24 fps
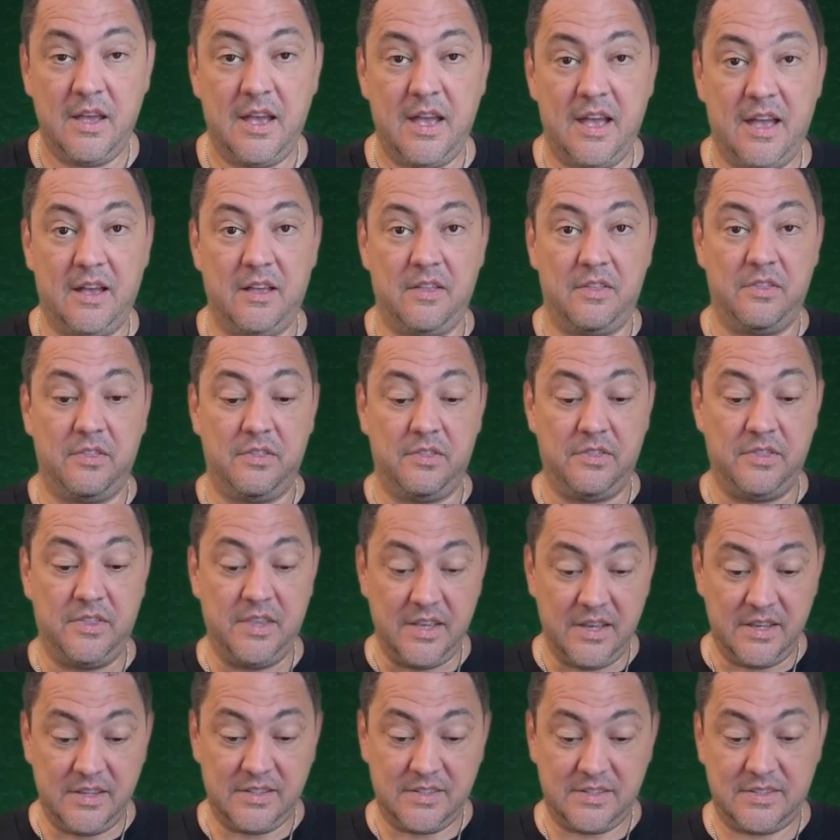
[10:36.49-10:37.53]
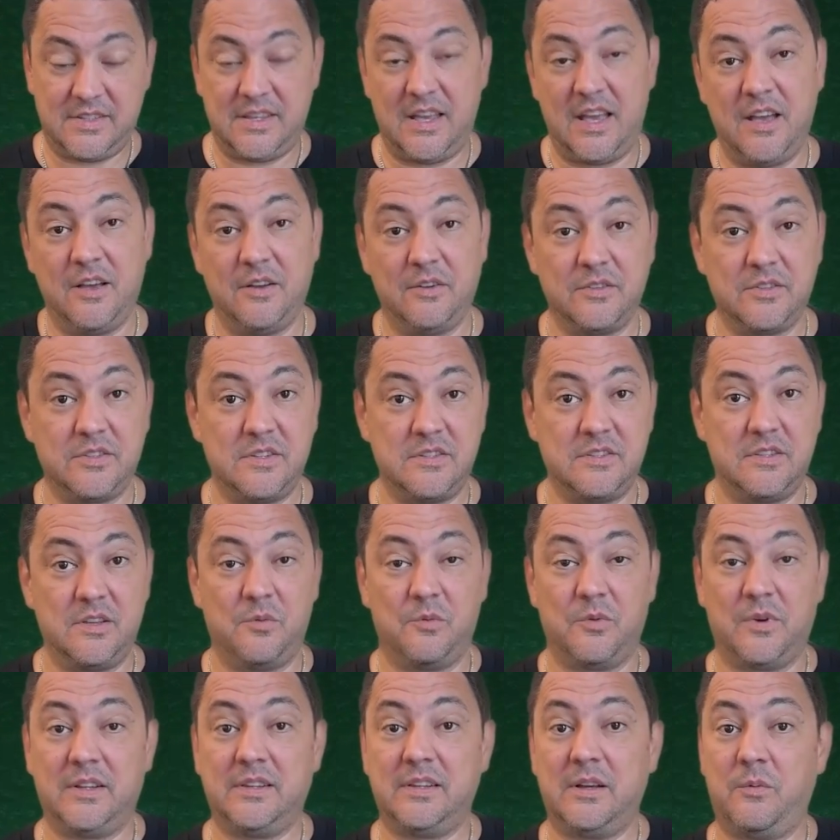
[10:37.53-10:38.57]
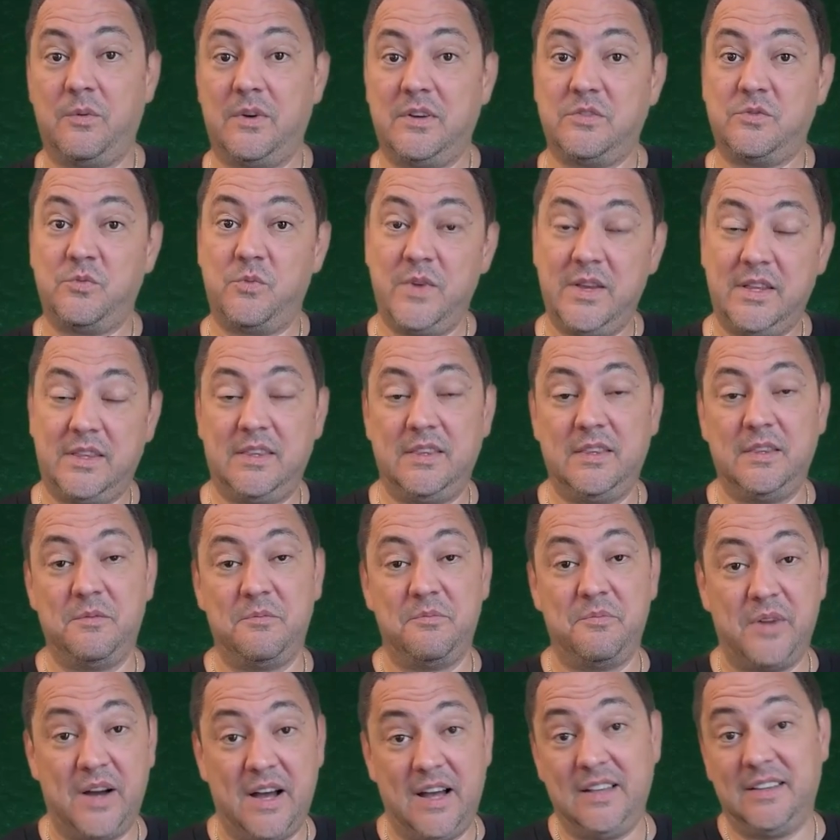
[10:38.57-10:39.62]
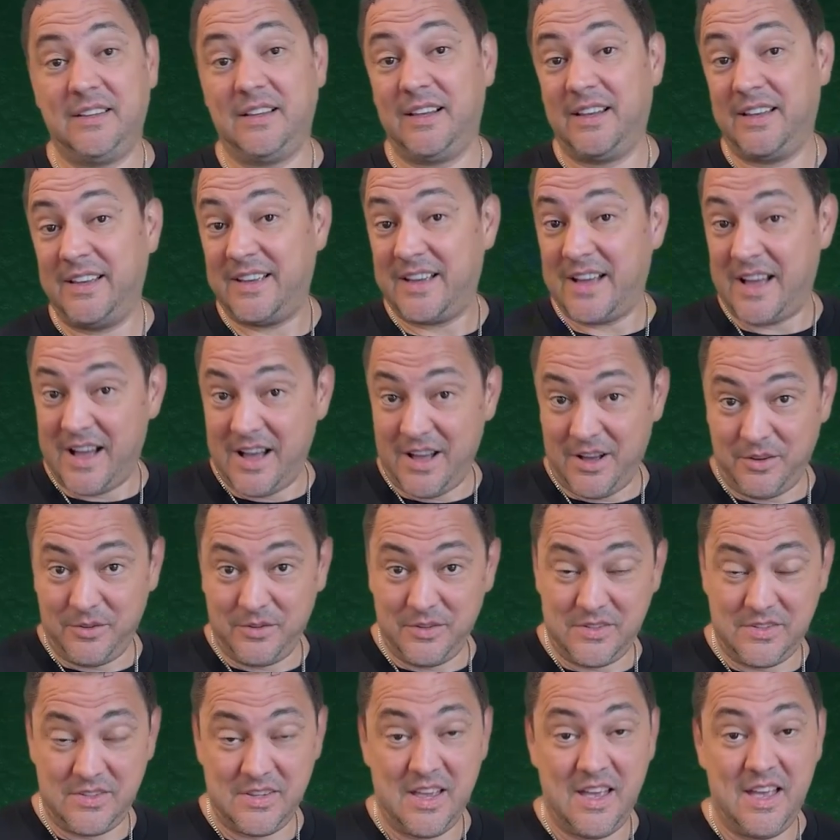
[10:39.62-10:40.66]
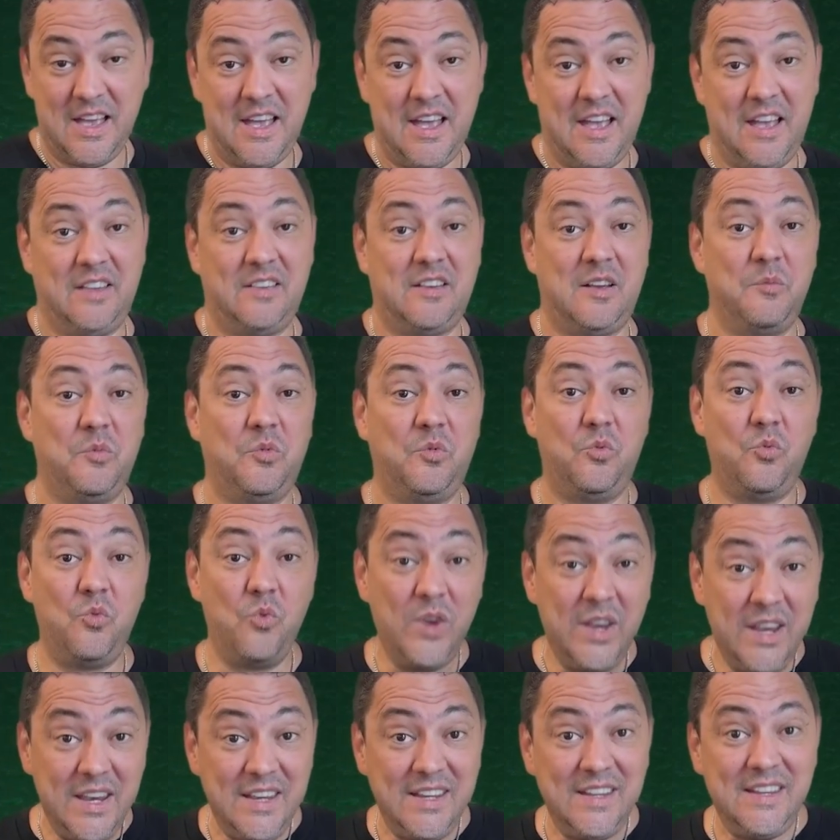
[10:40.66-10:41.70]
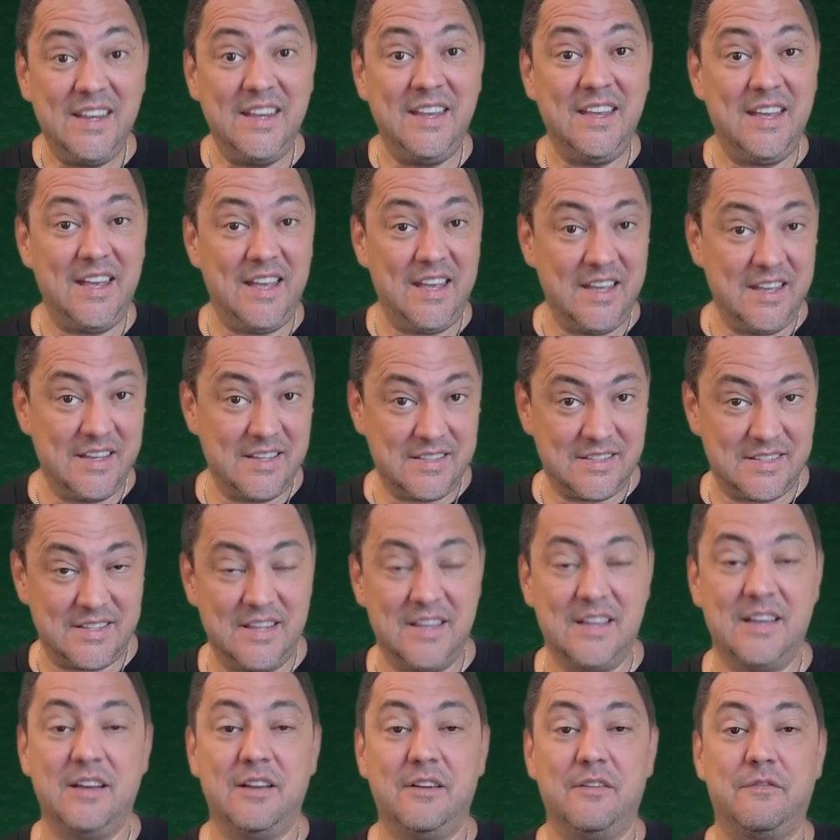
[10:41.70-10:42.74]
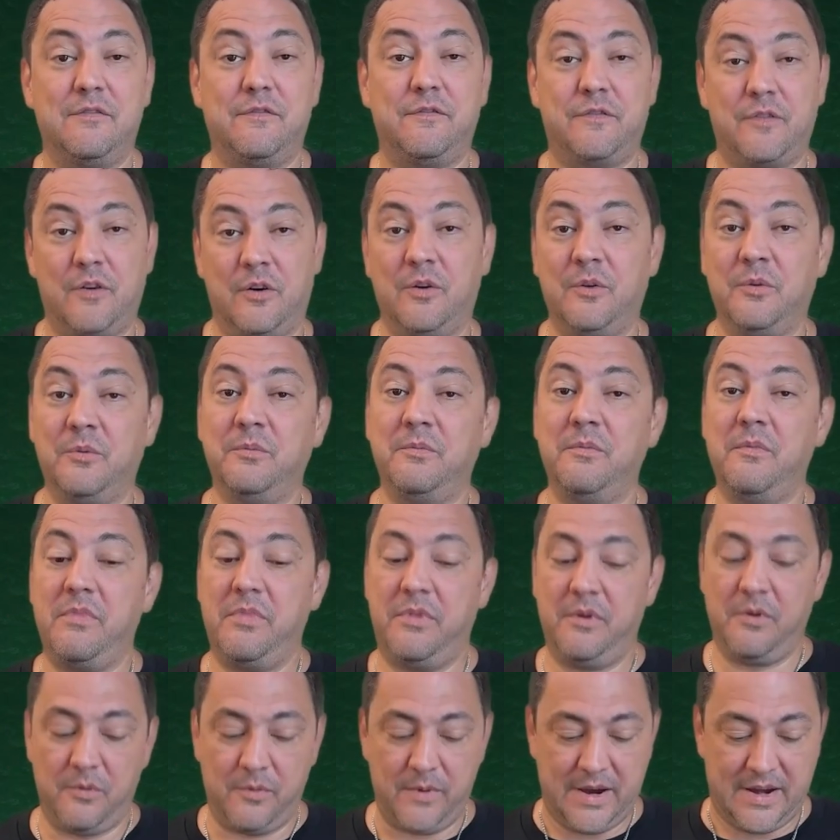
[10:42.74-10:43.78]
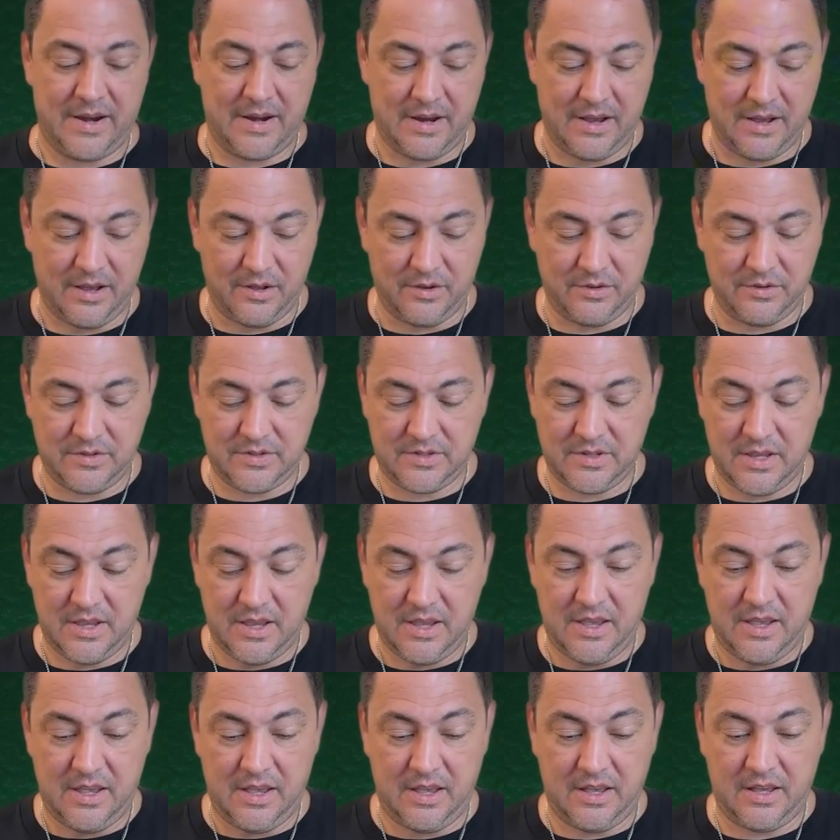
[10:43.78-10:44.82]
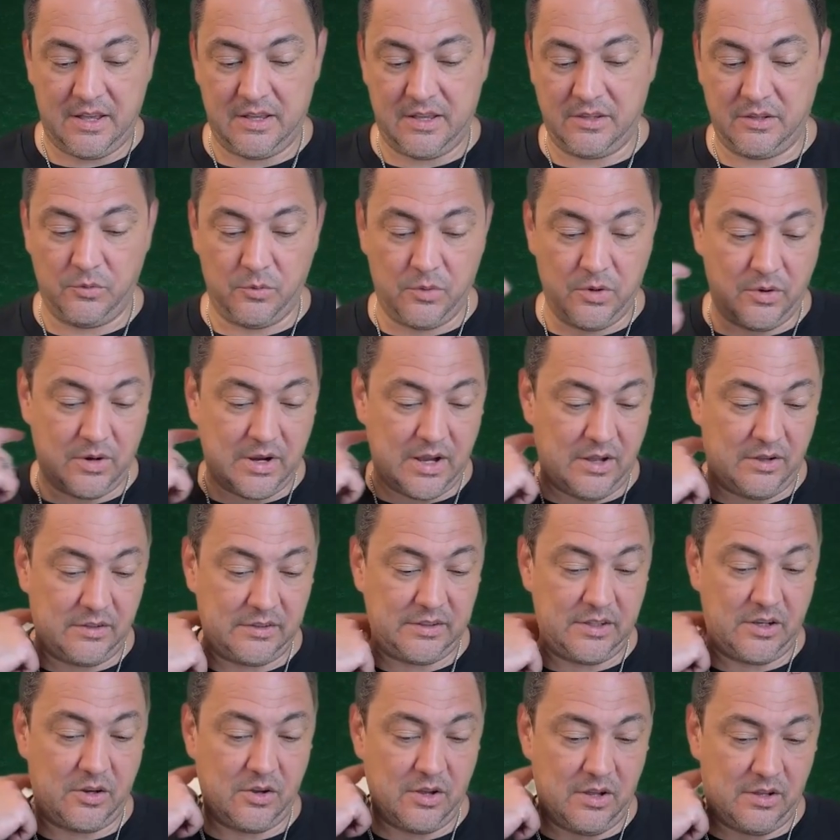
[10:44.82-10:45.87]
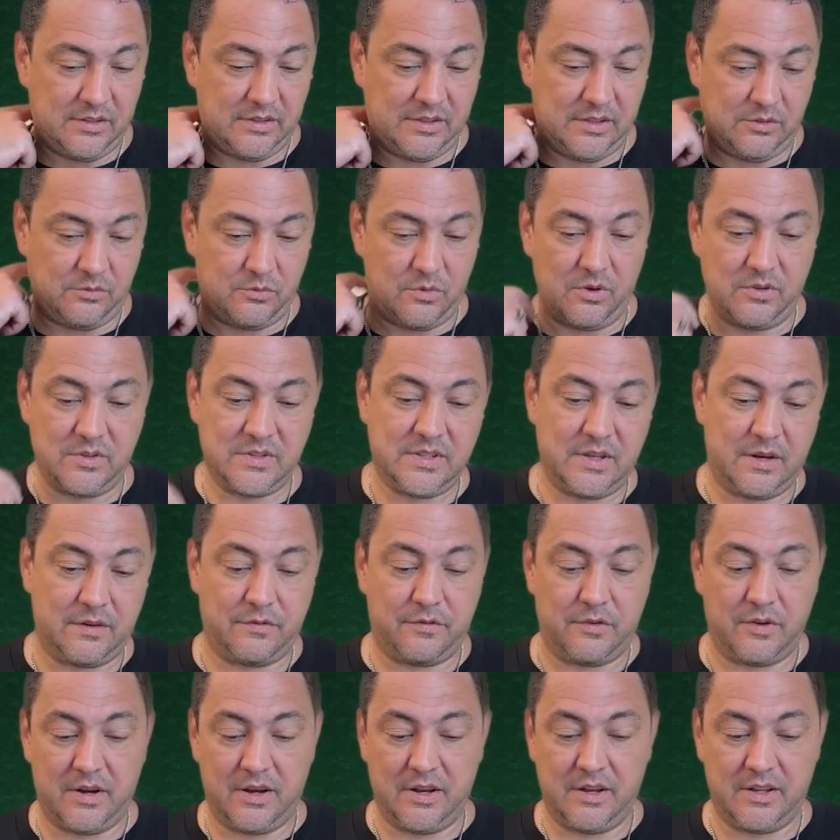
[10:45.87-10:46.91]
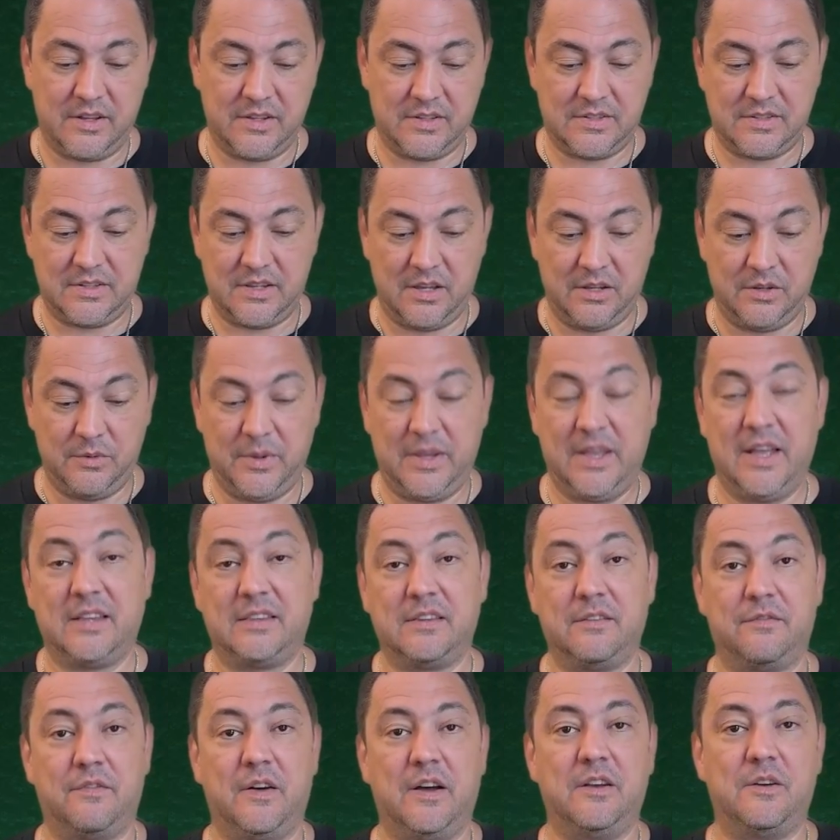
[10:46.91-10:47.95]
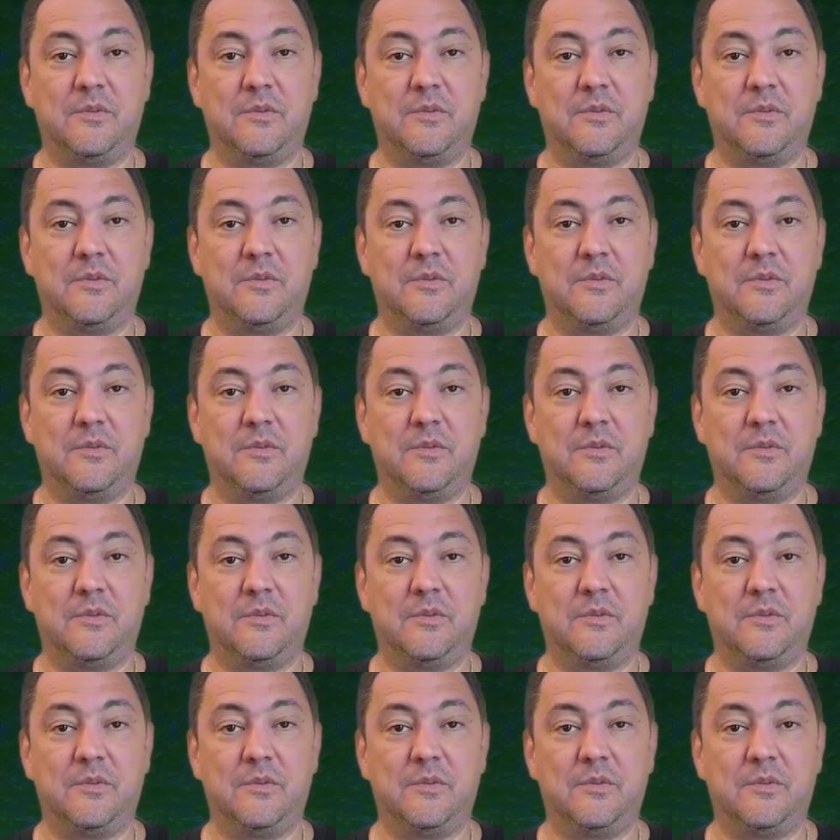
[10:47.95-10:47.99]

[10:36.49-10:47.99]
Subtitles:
And this sales is the one that was written by the Lakehouse, and I'm reading it from the warehouse, and we'll count the rows there for us, and we get the final